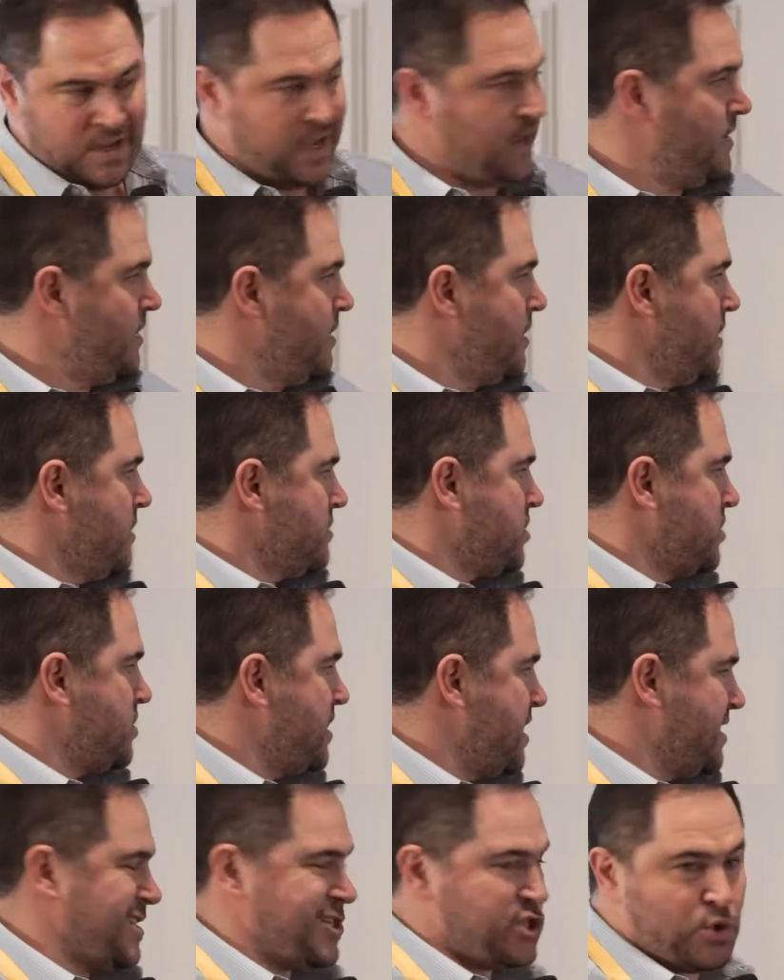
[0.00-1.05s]
Okay? So you
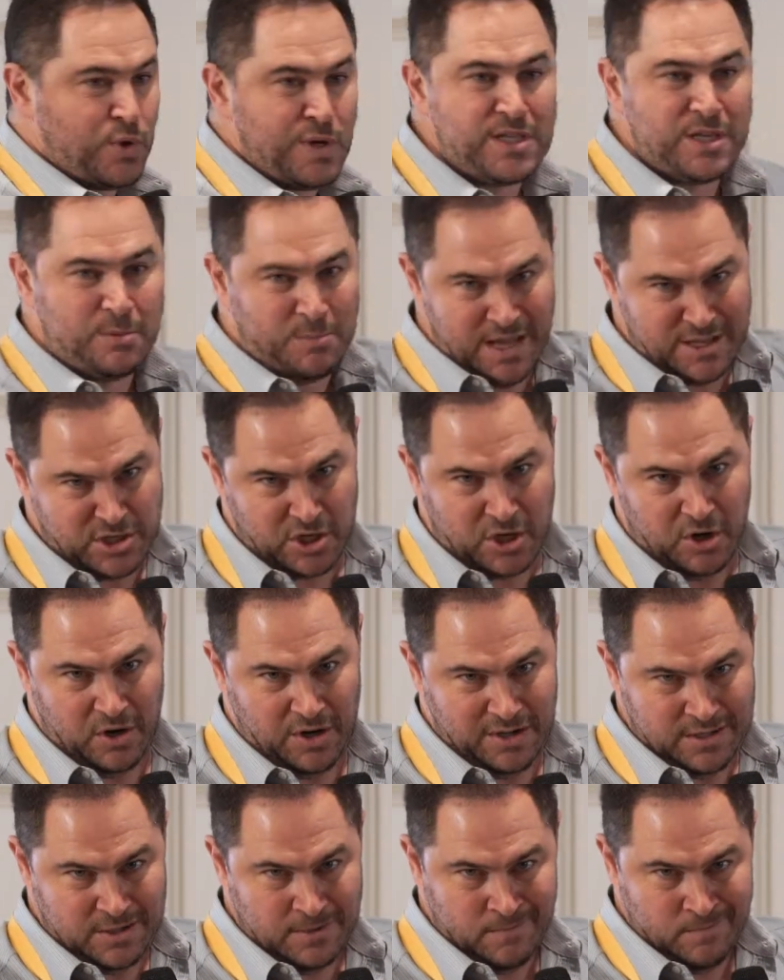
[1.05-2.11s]
need to treat them like
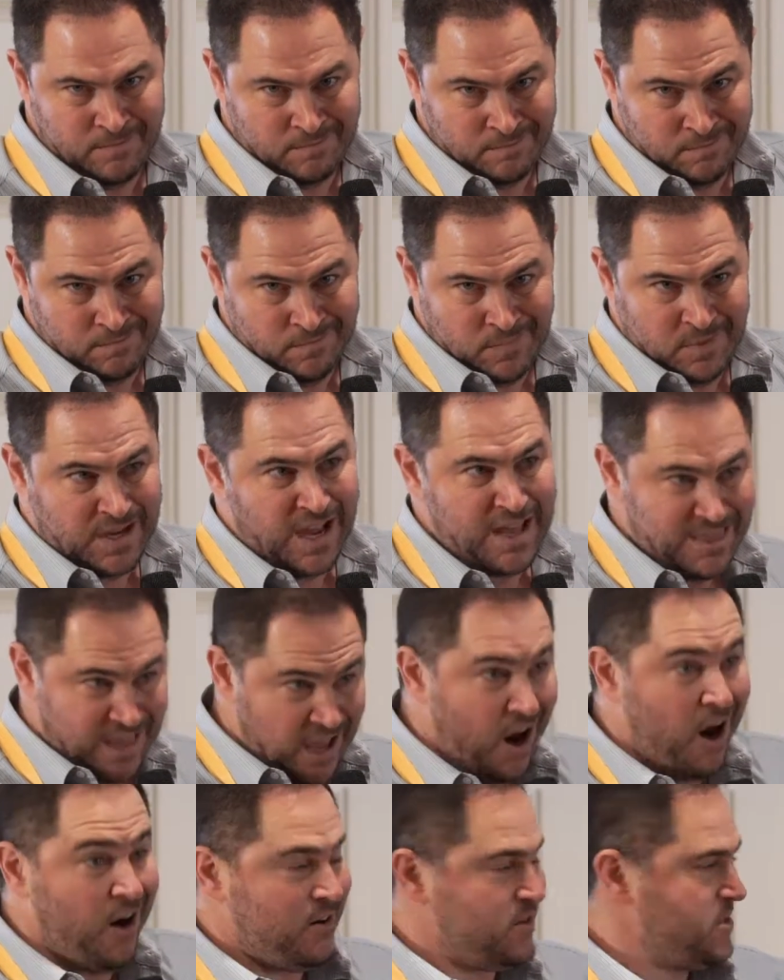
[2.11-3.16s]
securities. Okay,
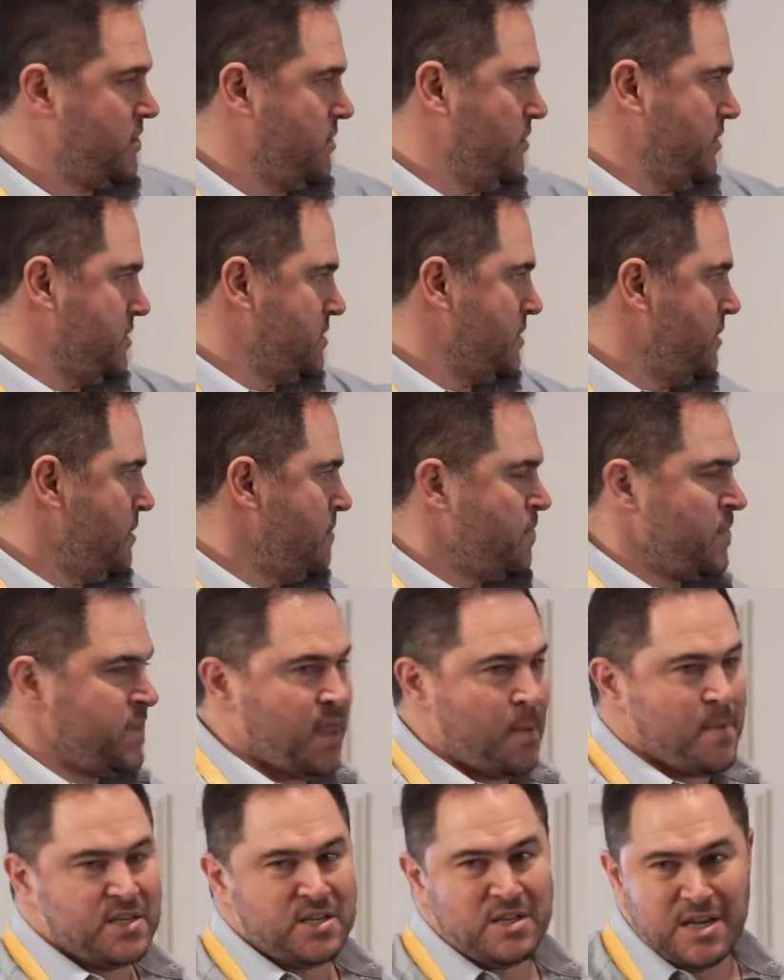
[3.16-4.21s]
they are securities.
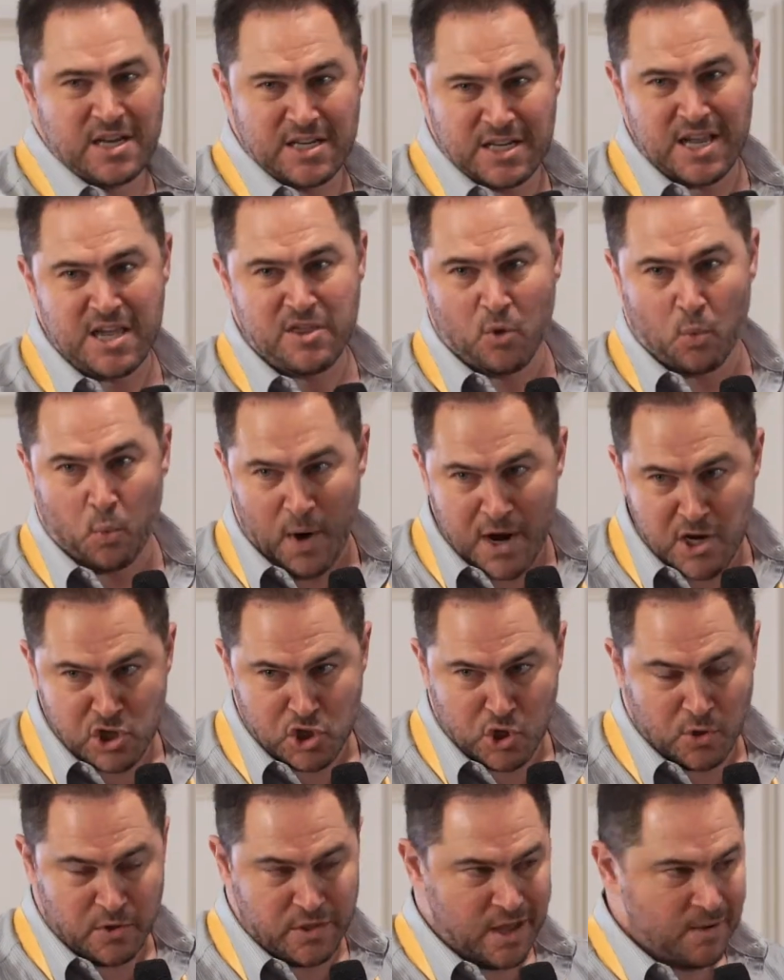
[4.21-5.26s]
That means you need to either
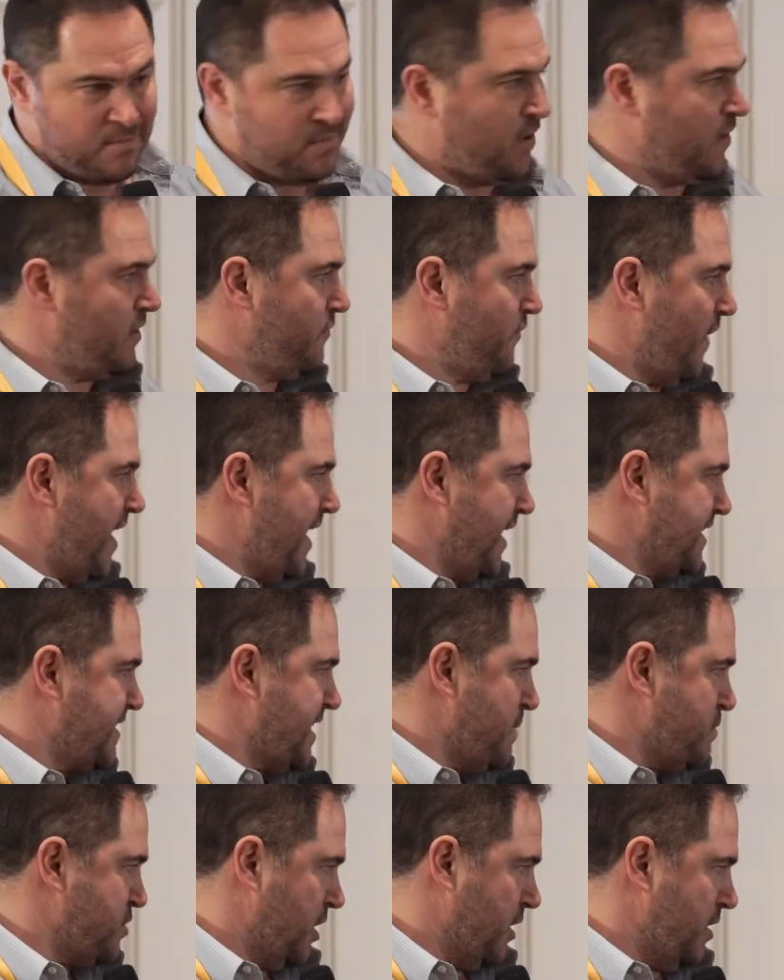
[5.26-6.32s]
register them or find an
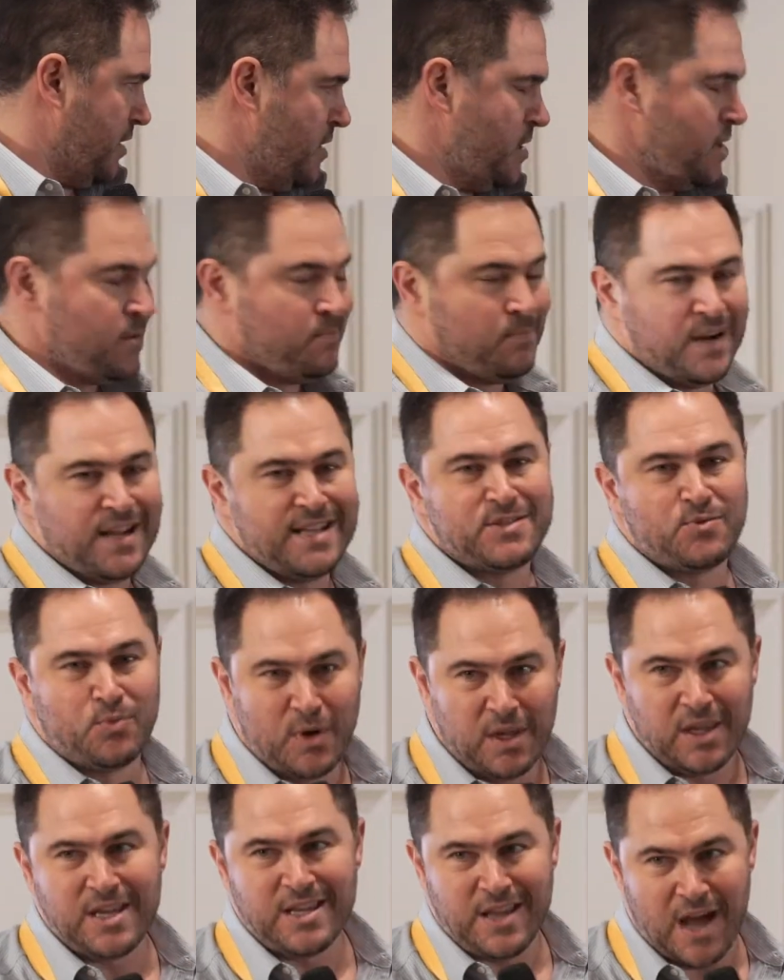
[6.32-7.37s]
exemption. But it's
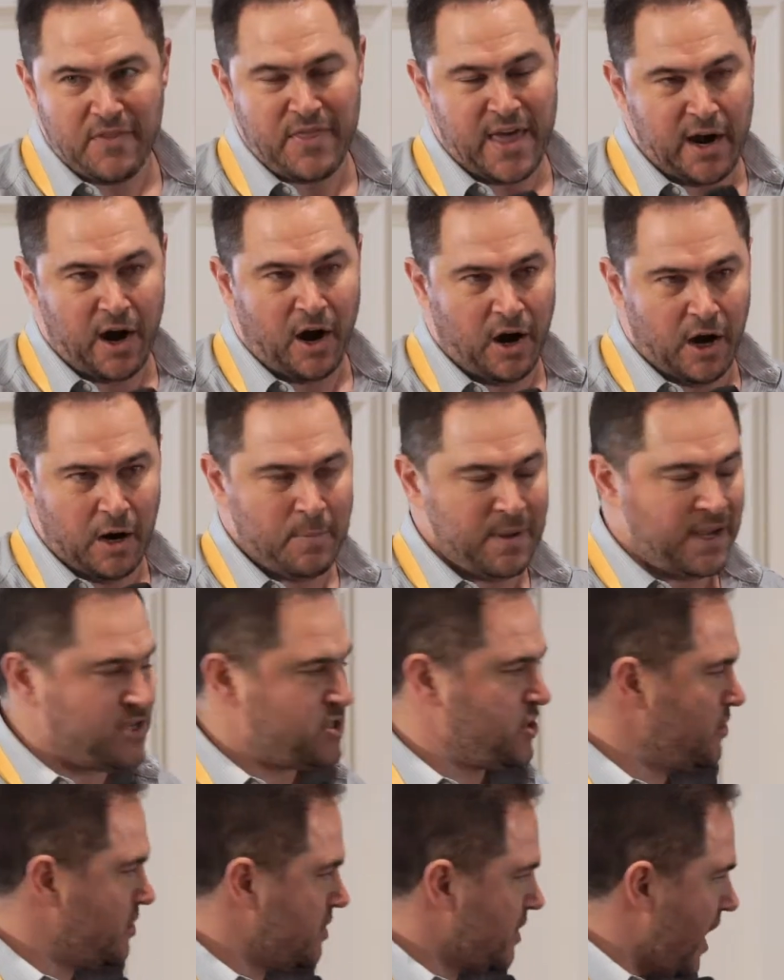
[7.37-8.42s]
really not that hard
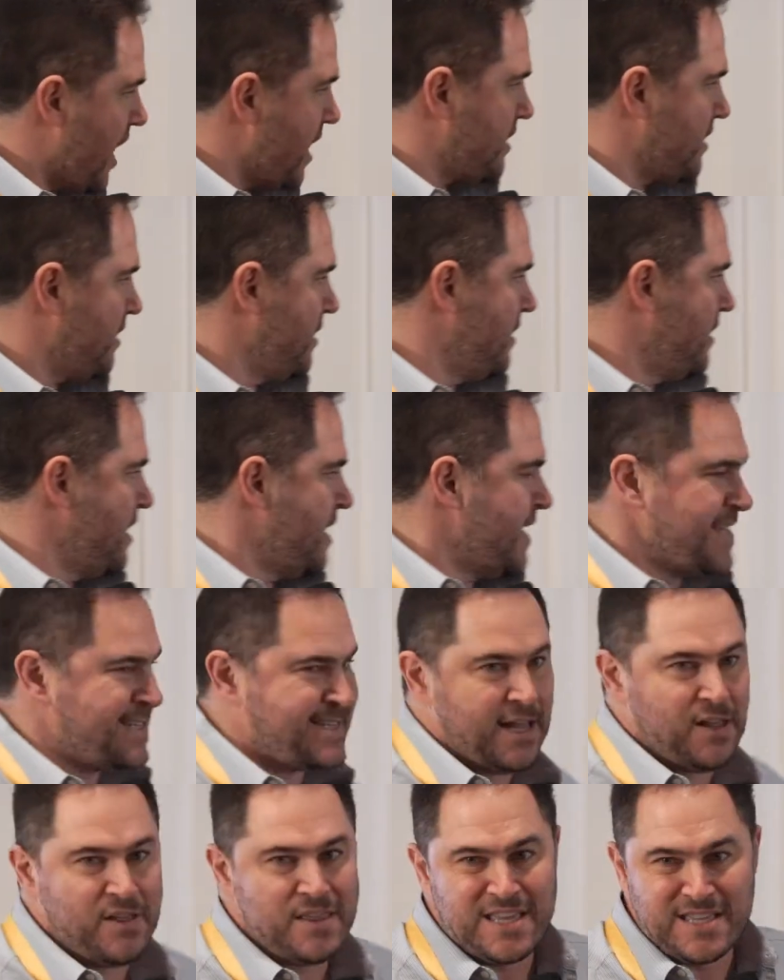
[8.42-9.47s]
because you're not
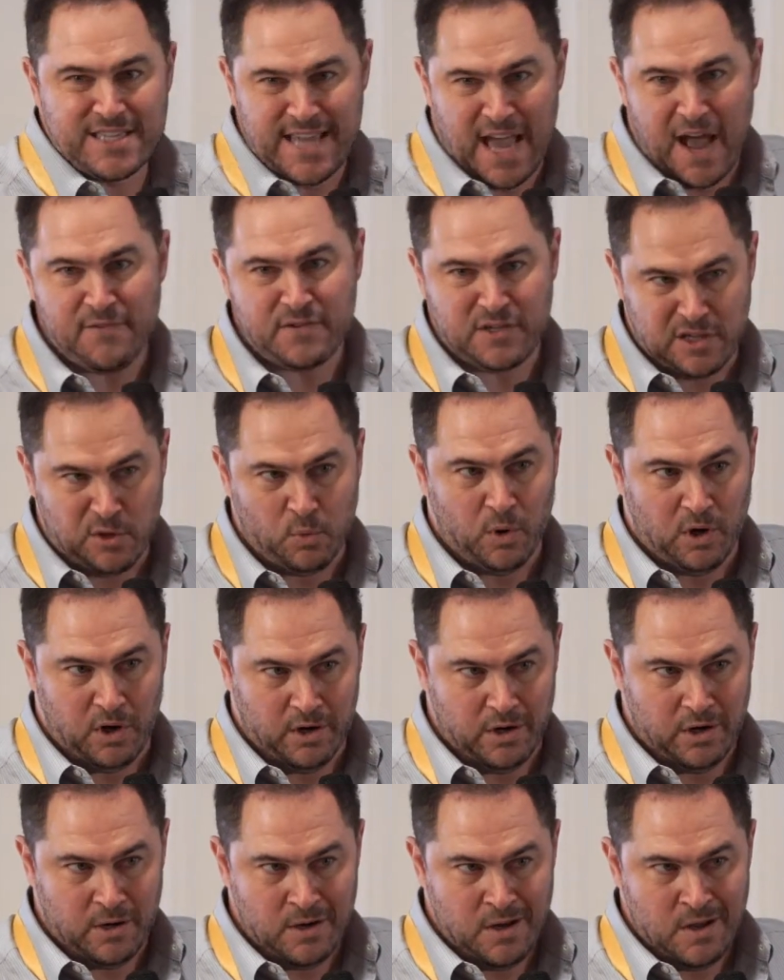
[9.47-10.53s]
selling these SAFs to the
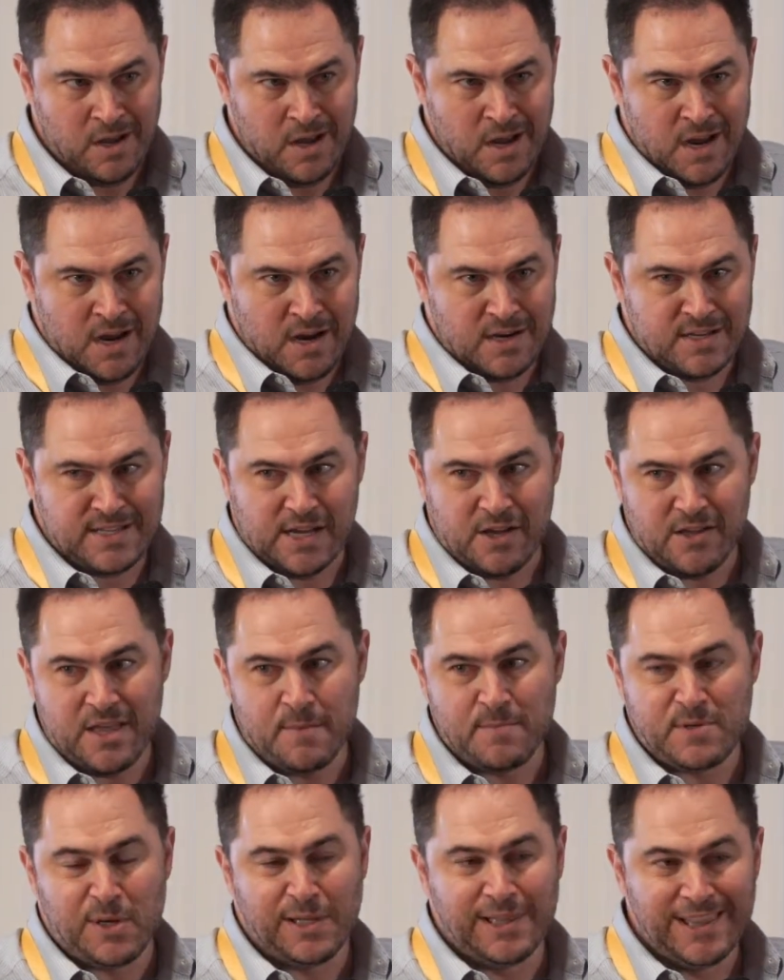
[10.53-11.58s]
world. You're selling
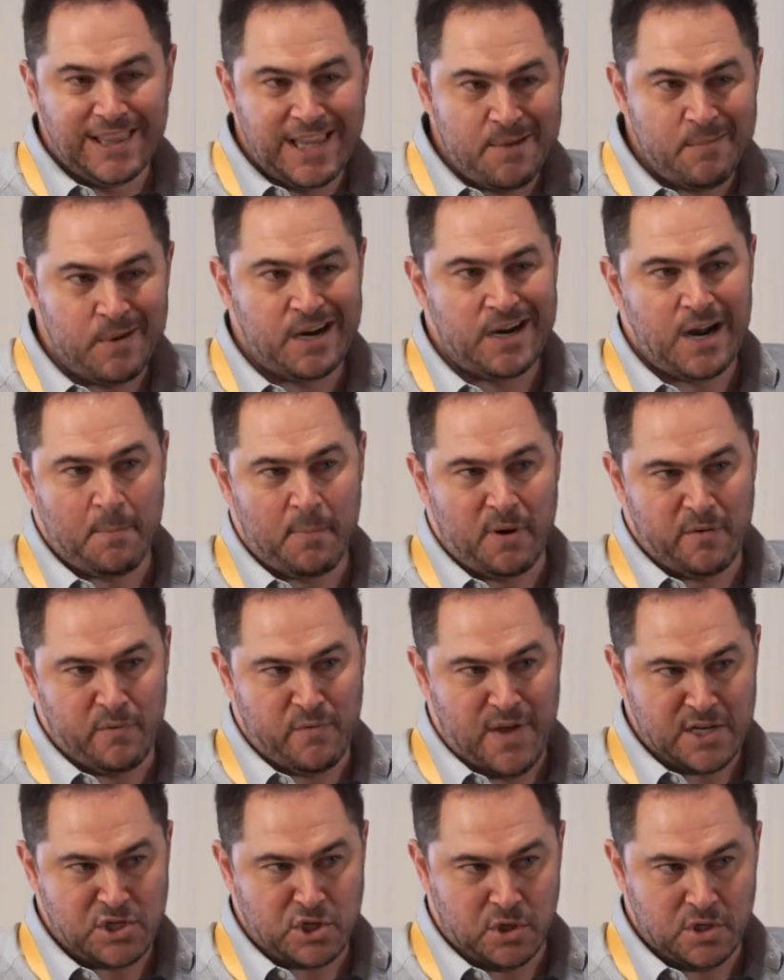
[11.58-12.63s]
them to a limited number of
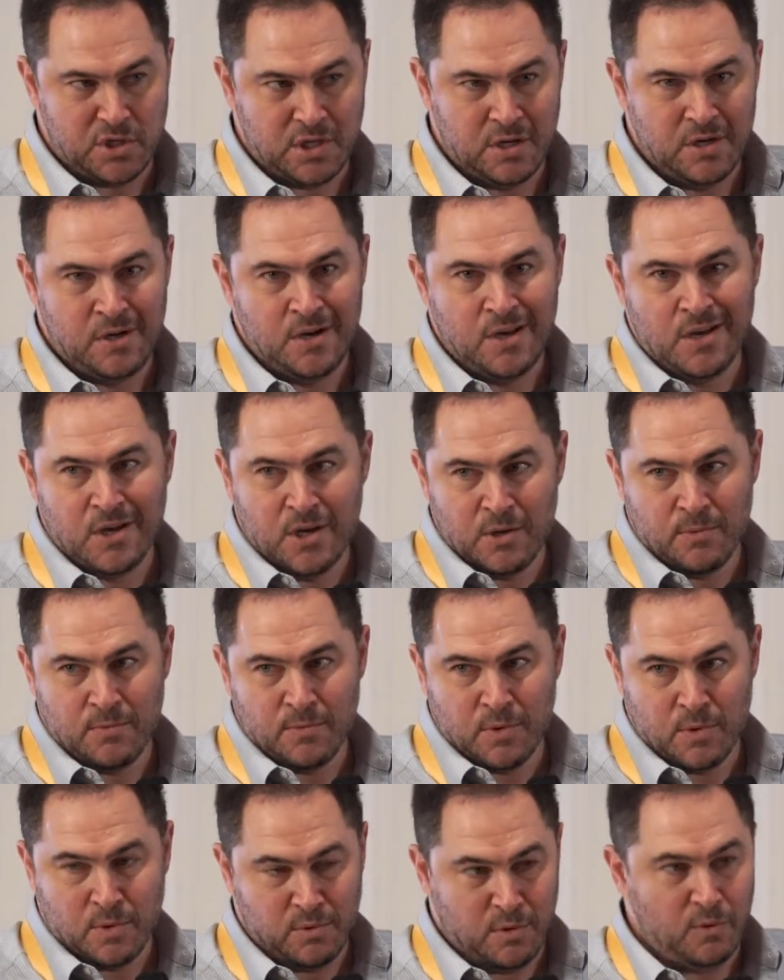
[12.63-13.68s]
investors
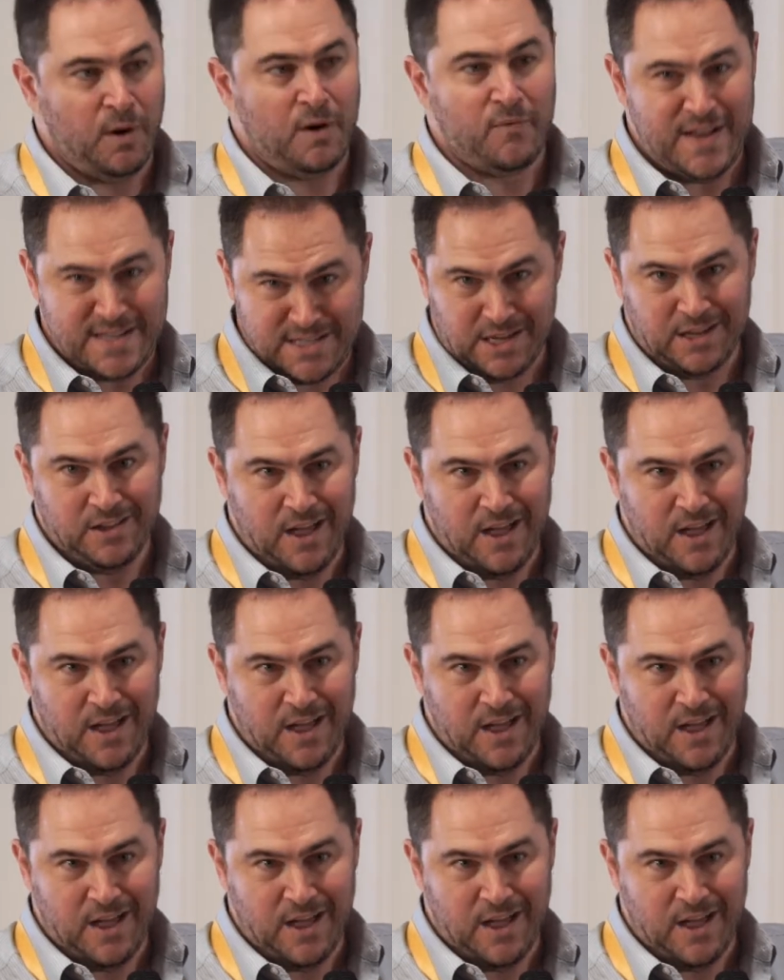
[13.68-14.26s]
who are investing a